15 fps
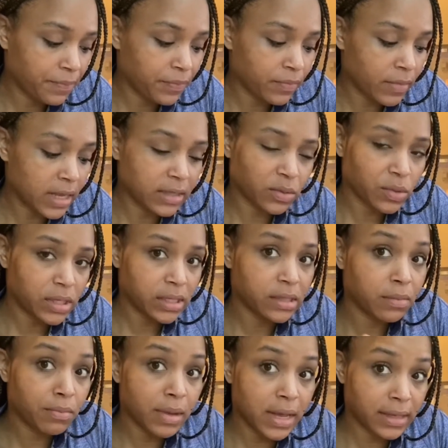as well as
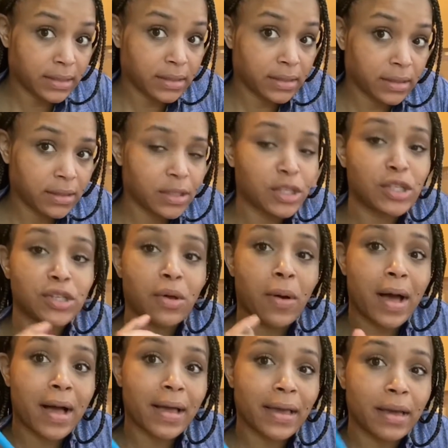some pasta. So
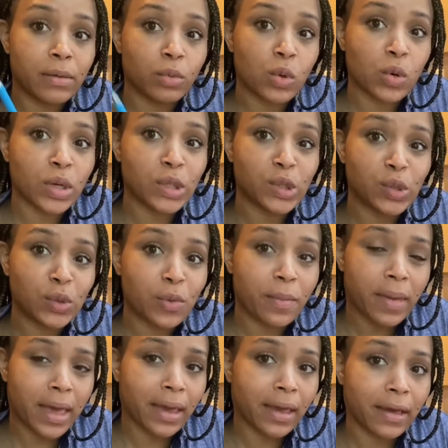I am going to
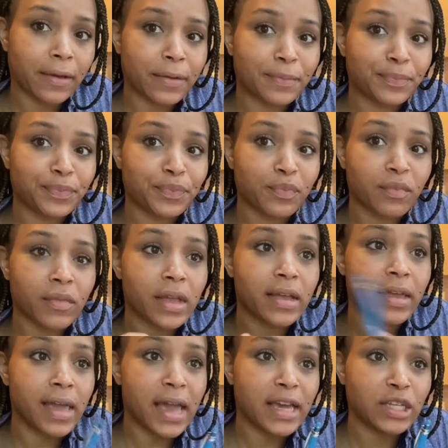make
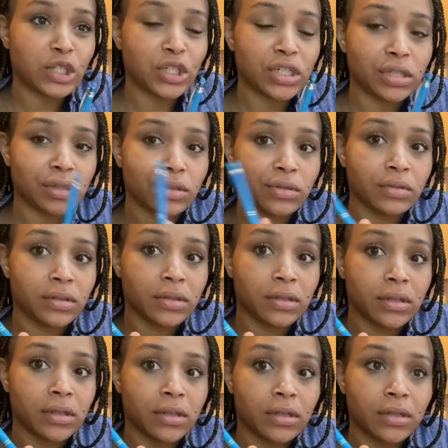Cajun
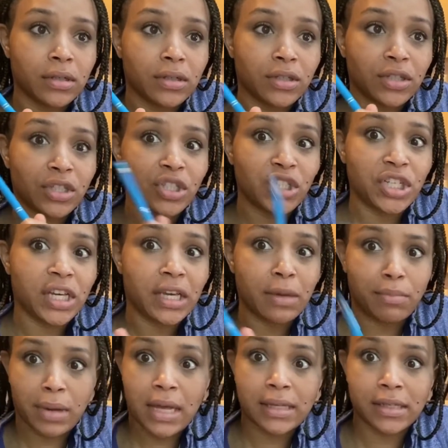
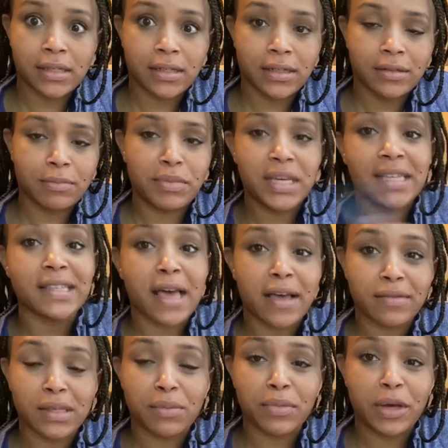chicken pasta because I
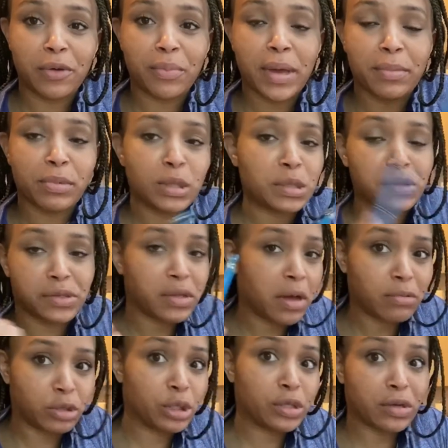have some bell peppers, so
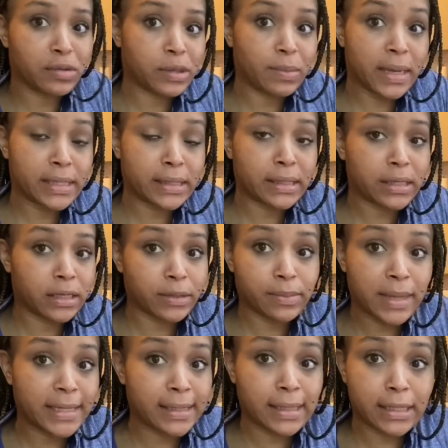I'm just gonna spice it up,
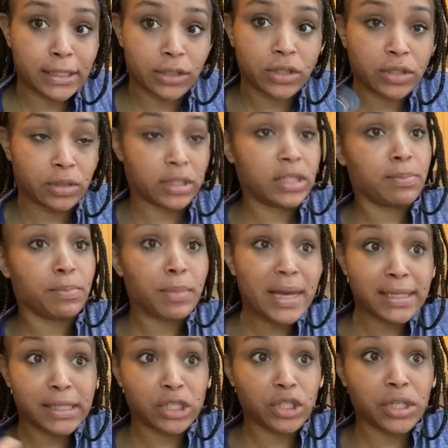spice
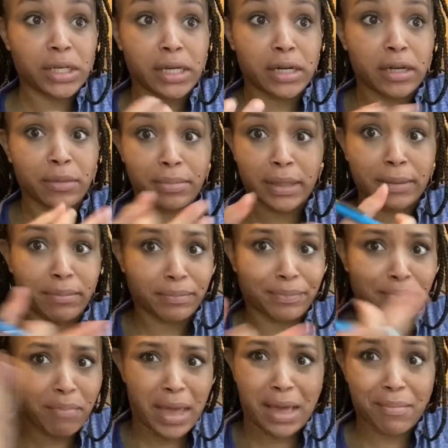the chicken up and
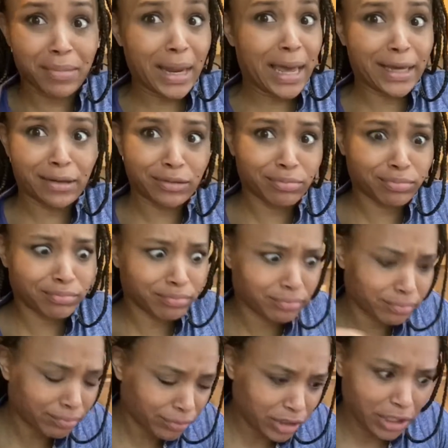make it blackened
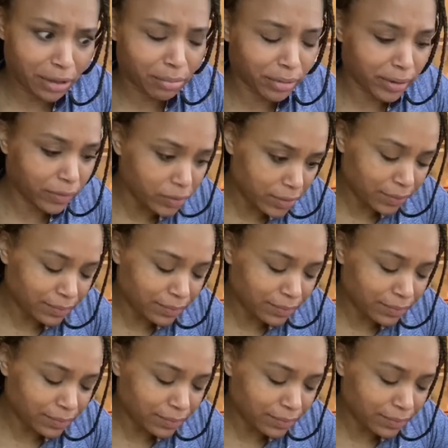chicken breast.